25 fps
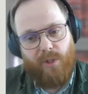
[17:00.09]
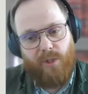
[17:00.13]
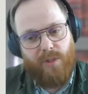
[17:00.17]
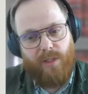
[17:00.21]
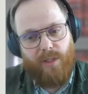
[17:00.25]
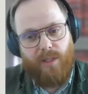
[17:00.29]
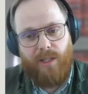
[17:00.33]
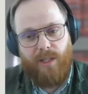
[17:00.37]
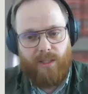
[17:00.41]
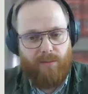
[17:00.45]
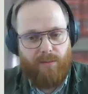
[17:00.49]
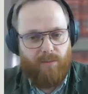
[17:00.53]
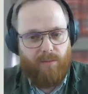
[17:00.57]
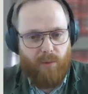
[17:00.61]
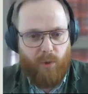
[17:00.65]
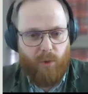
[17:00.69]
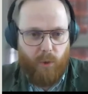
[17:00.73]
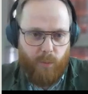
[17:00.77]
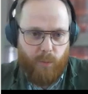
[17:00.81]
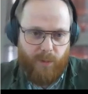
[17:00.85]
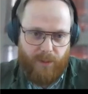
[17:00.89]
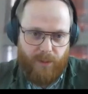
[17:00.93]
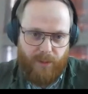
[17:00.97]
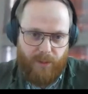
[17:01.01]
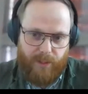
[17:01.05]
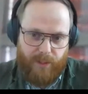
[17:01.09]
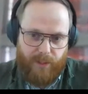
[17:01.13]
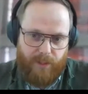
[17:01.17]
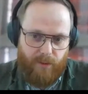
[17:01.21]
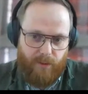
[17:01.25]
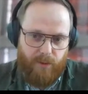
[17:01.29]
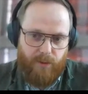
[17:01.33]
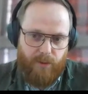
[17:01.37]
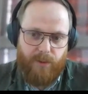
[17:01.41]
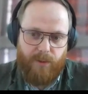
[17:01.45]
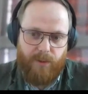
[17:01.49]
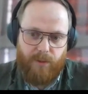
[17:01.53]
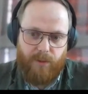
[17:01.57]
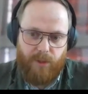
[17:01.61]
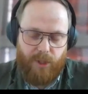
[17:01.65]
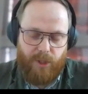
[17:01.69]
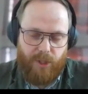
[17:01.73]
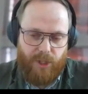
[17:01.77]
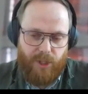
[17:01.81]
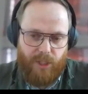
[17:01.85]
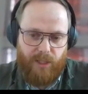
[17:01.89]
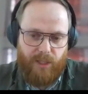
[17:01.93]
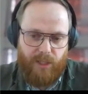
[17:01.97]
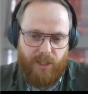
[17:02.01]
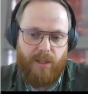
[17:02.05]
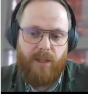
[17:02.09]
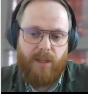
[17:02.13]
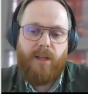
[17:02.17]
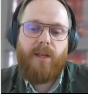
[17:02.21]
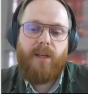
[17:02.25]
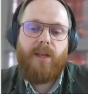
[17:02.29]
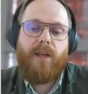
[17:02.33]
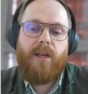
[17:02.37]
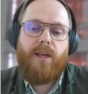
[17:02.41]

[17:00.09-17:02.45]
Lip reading: just like humans can learn to cheat.